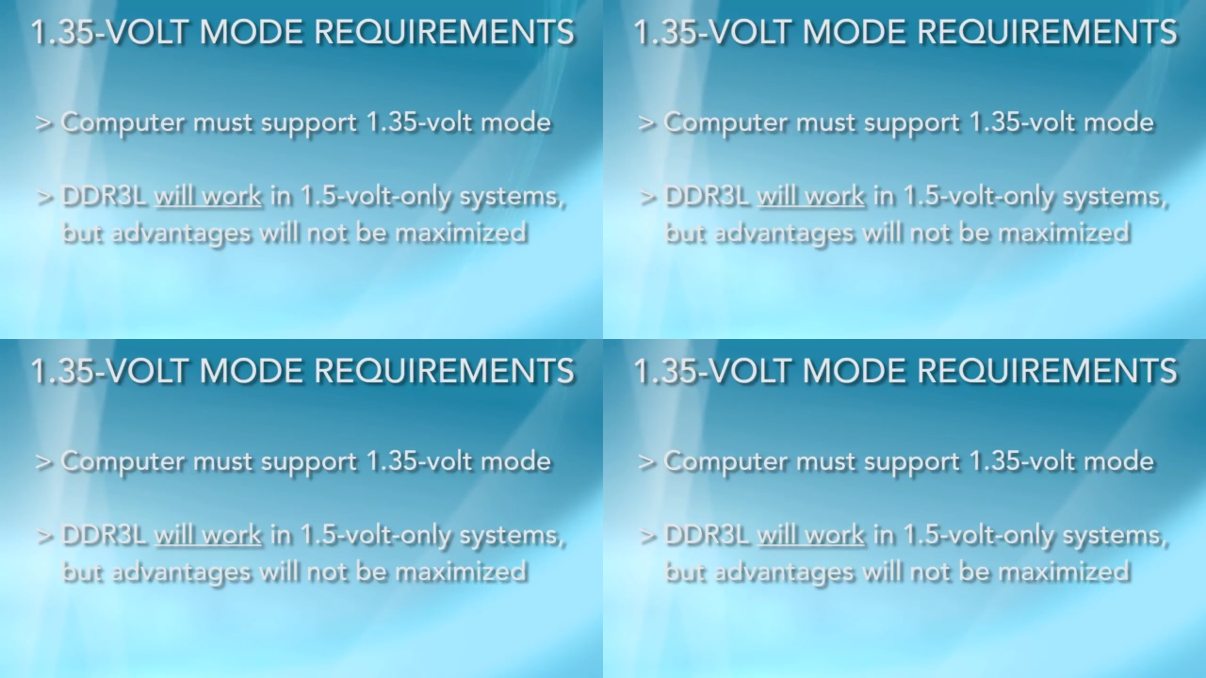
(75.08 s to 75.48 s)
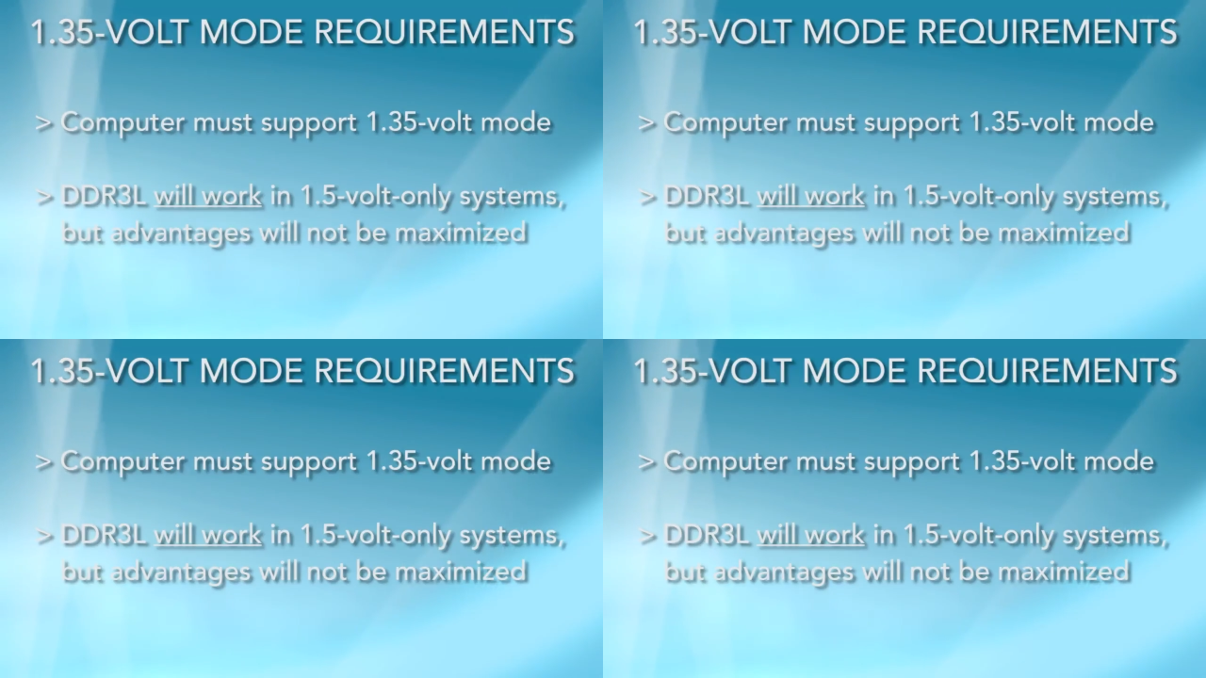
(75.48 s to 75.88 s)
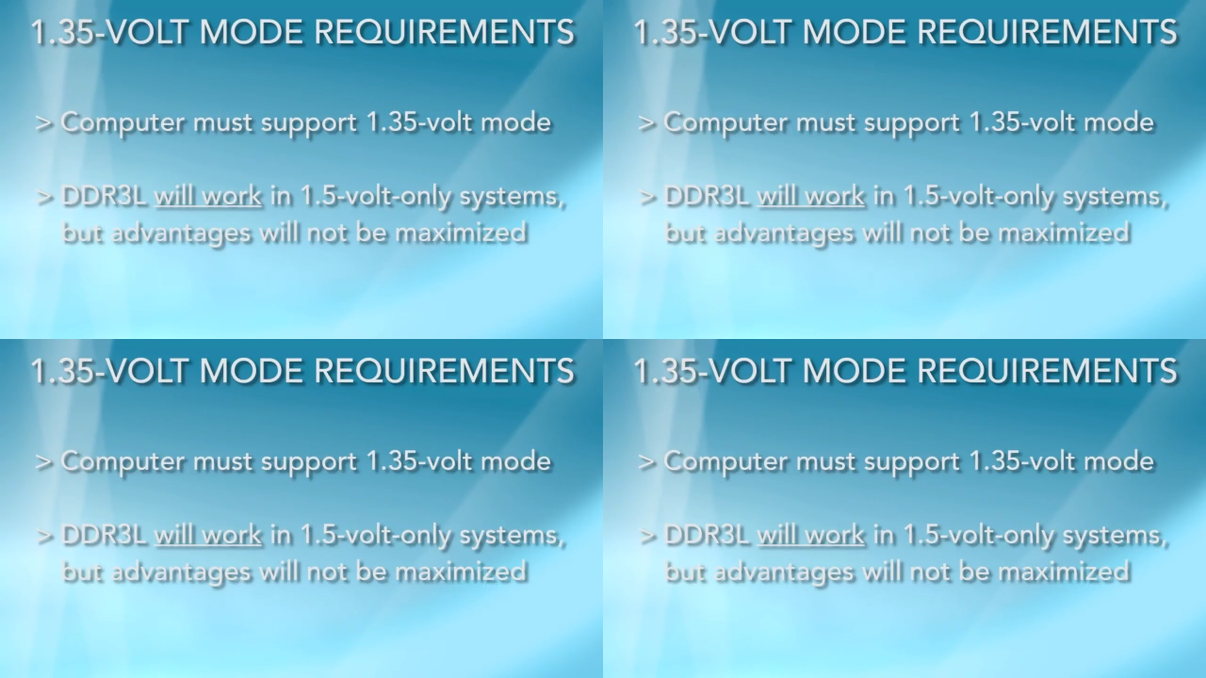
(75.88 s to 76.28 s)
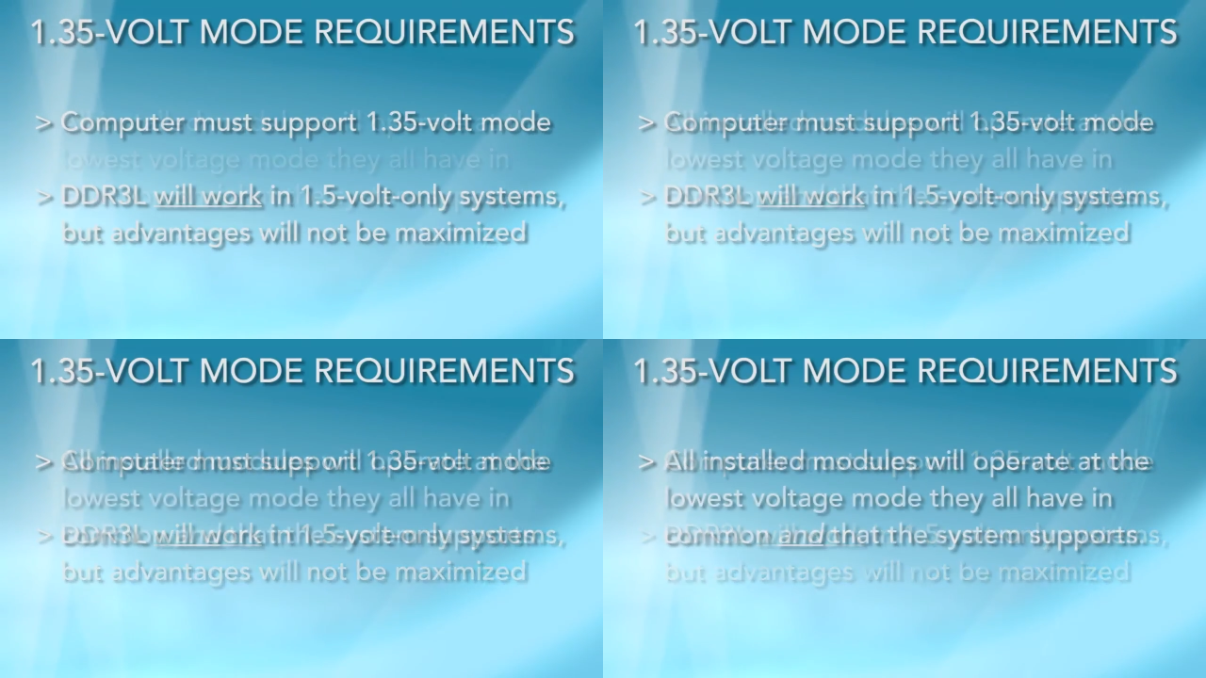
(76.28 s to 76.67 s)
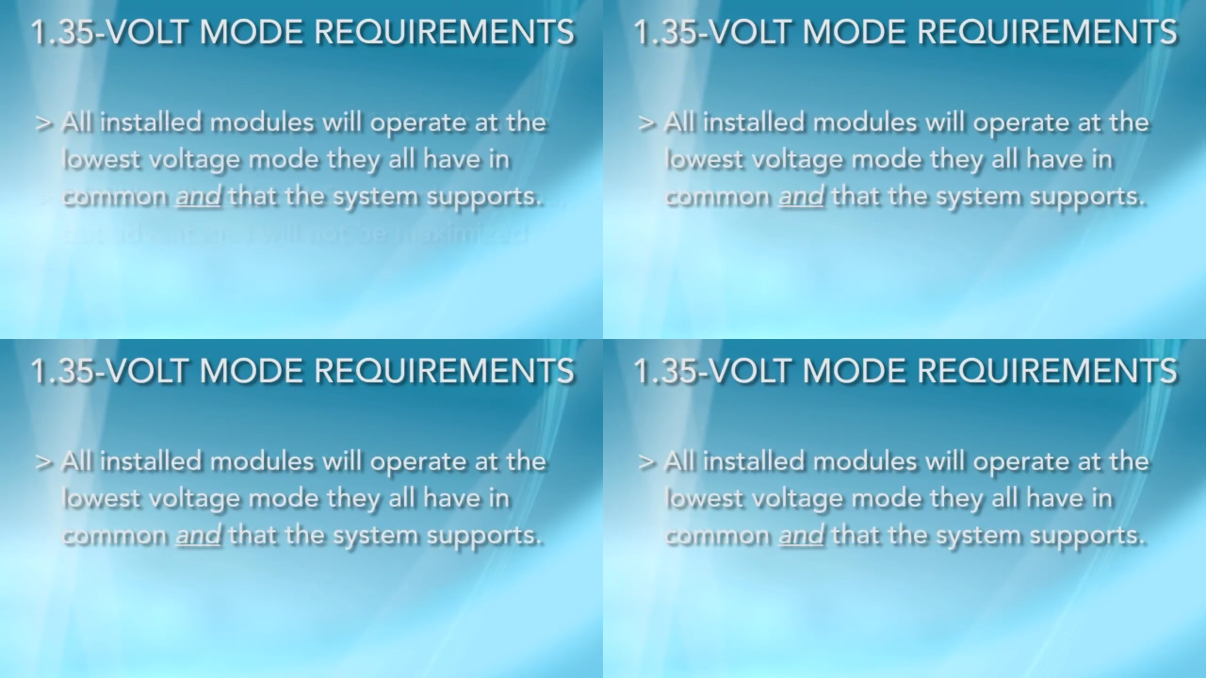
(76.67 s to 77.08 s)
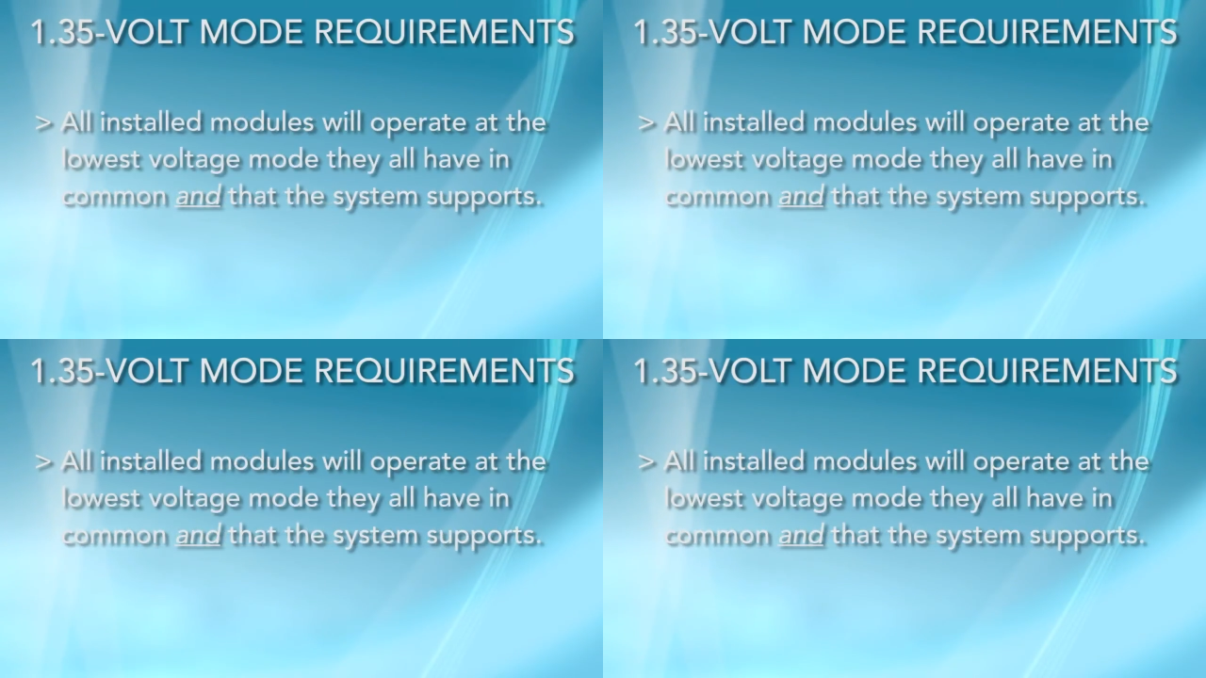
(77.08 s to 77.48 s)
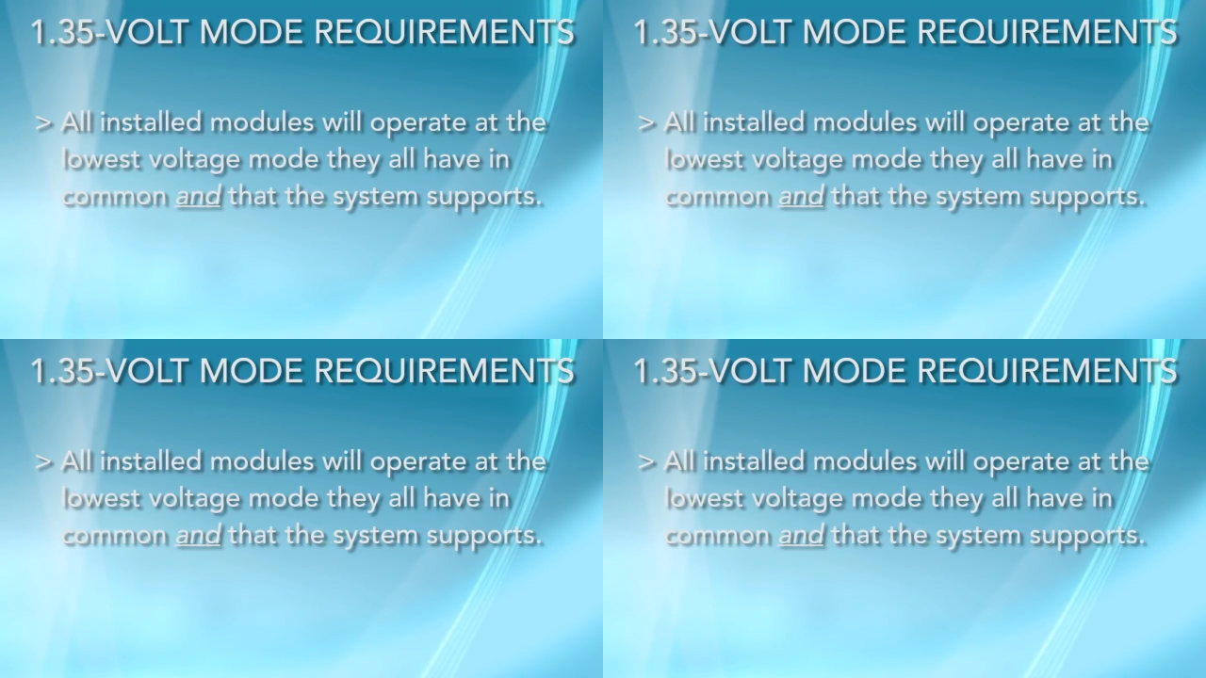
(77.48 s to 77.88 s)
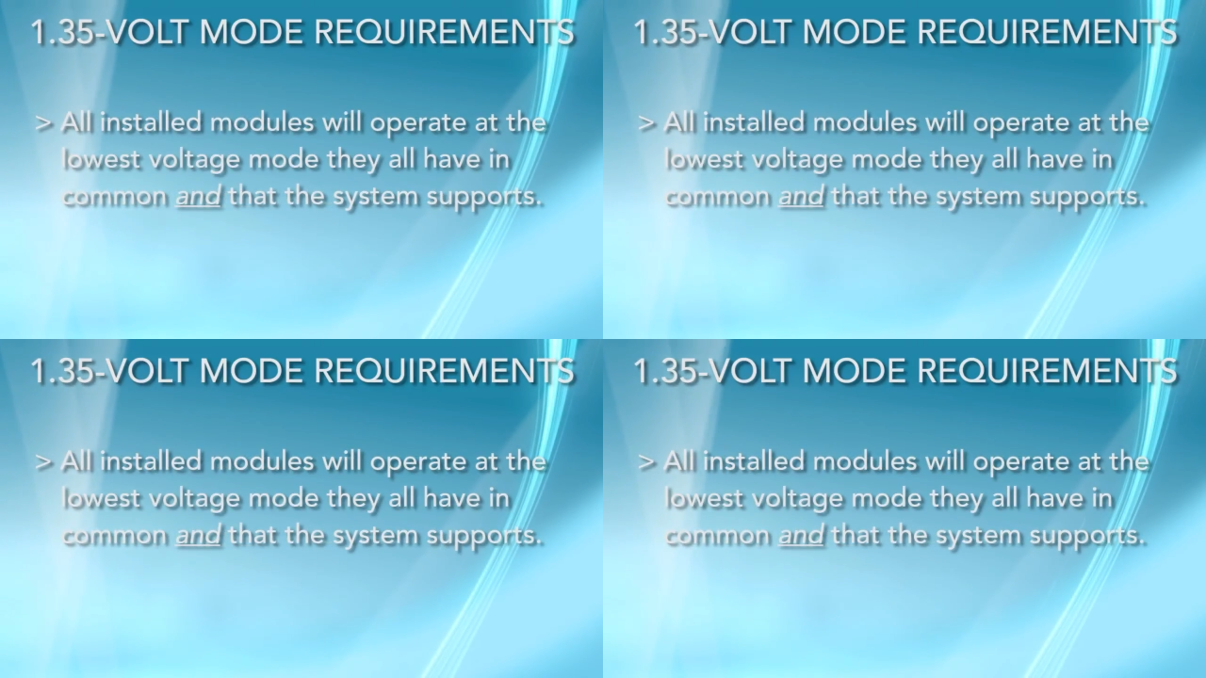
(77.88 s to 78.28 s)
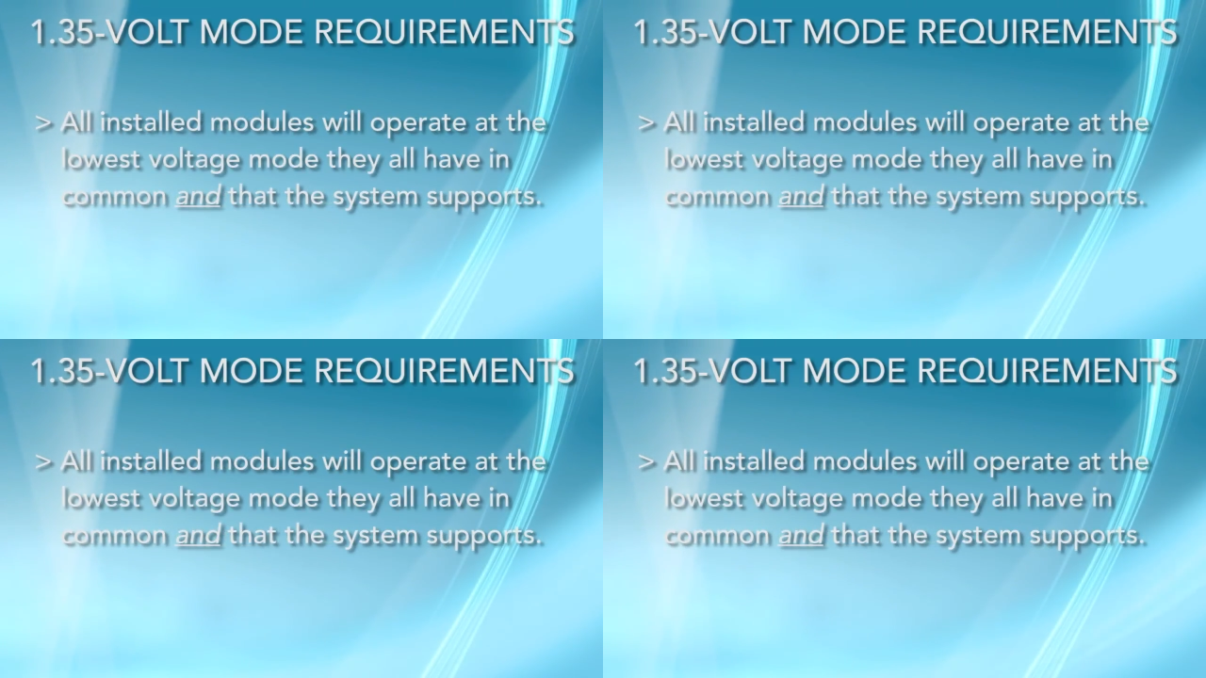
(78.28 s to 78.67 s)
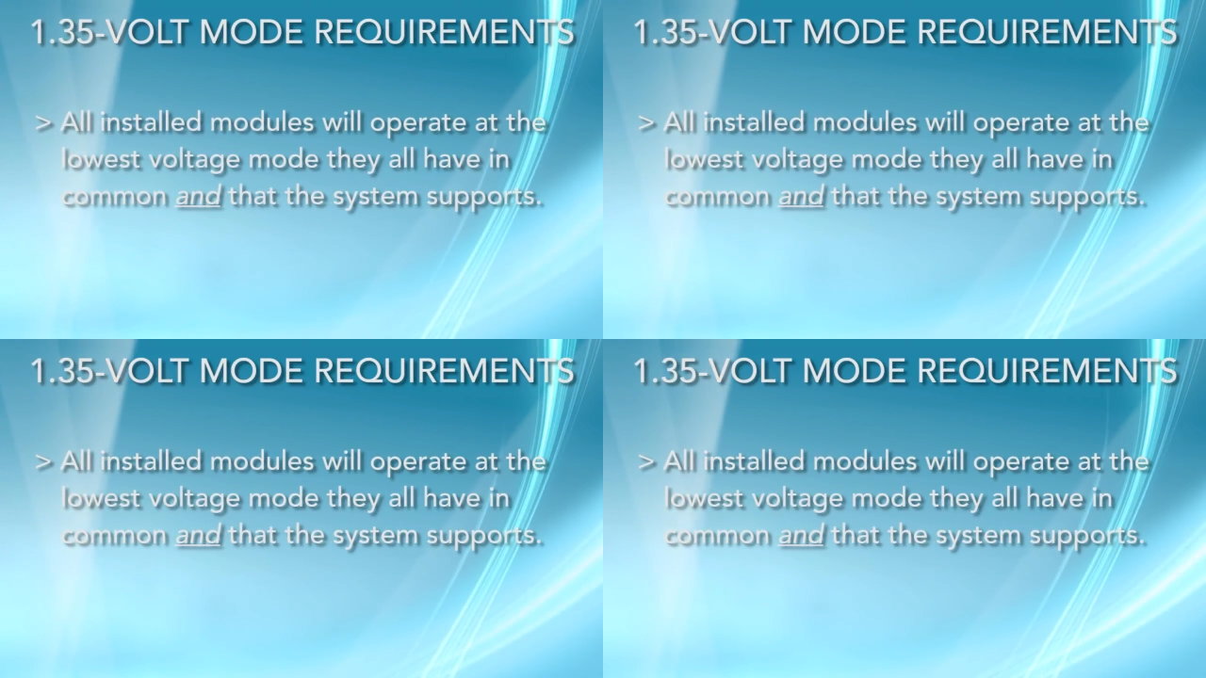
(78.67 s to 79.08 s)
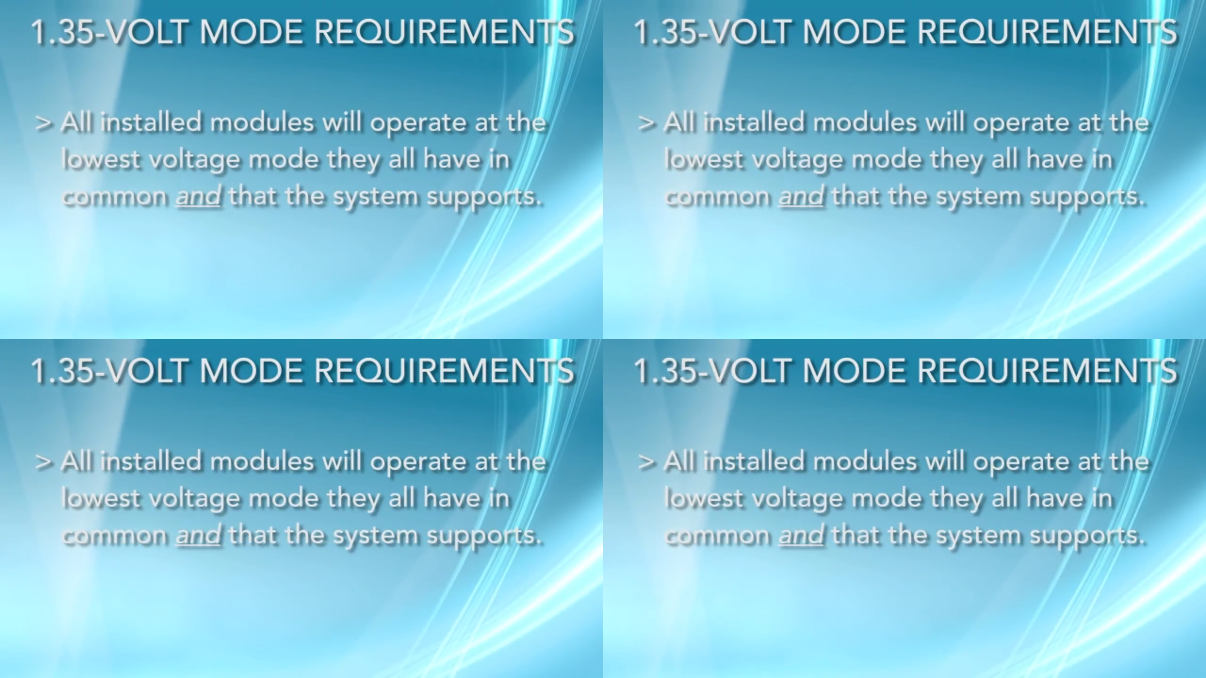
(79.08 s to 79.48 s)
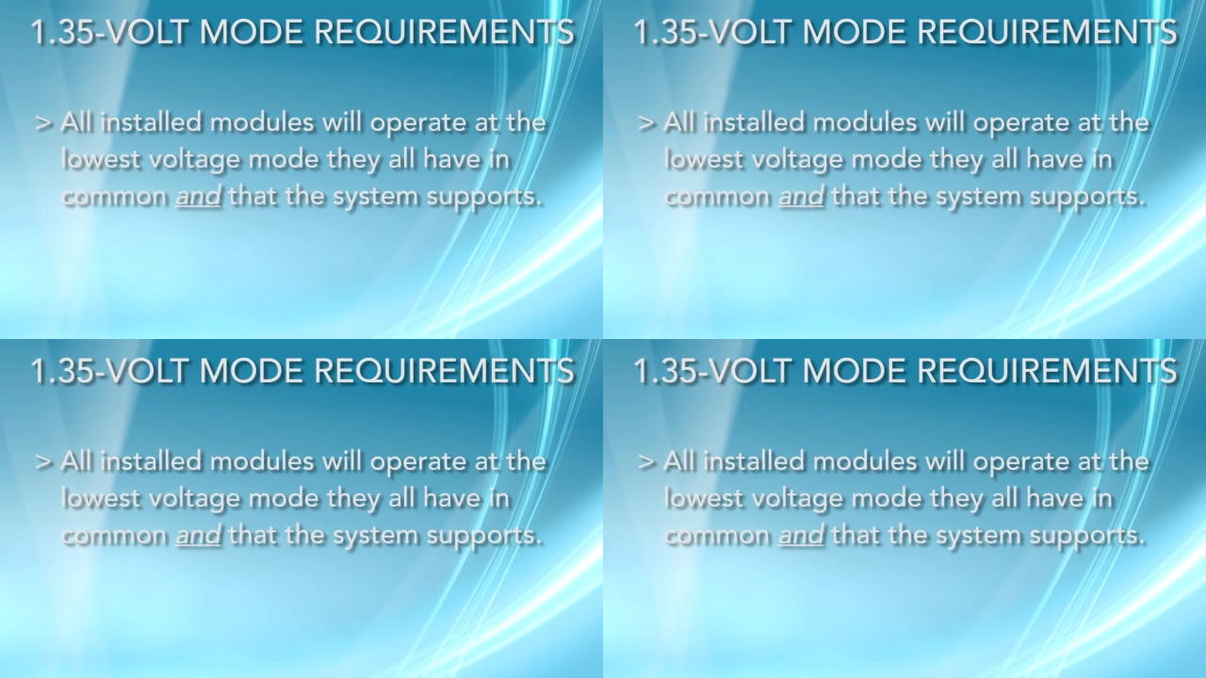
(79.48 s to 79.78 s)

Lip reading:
(no speaker visible)